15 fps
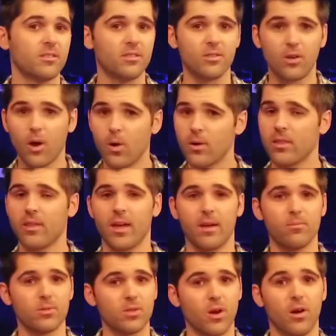Go to
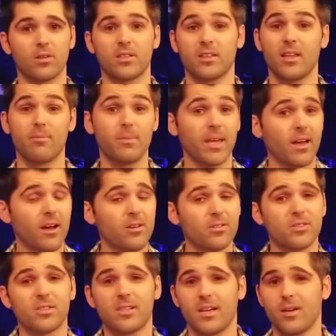them, talk to them. They
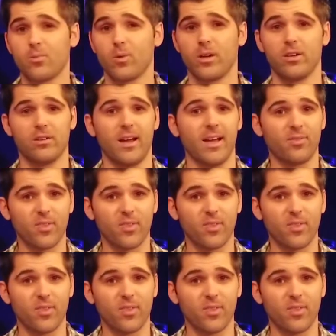understand where you're at.